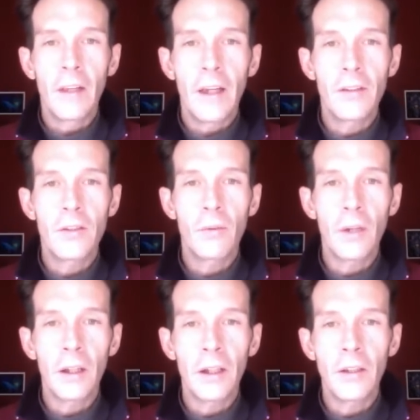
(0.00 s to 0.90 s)
is to
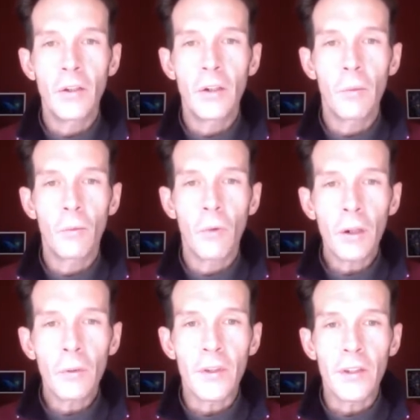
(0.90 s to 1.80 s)
really, you can
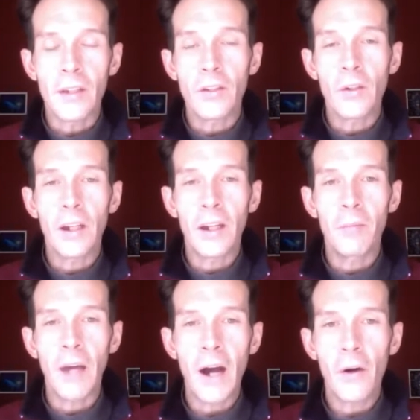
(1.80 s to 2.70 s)
work with this, you can
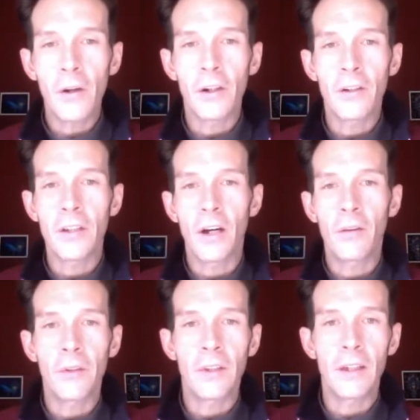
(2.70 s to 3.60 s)
empower
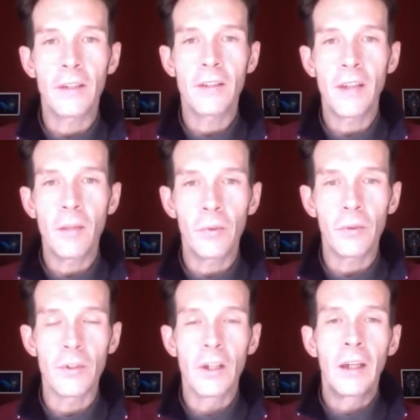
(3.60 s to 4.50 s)
yourself with these
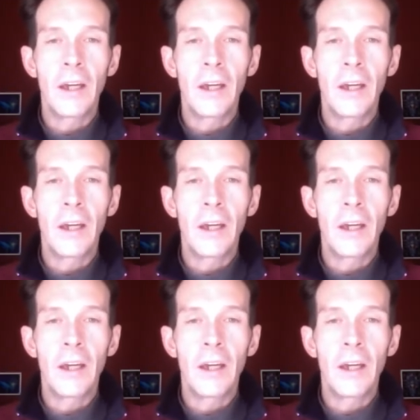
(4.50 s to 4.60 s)
symbols,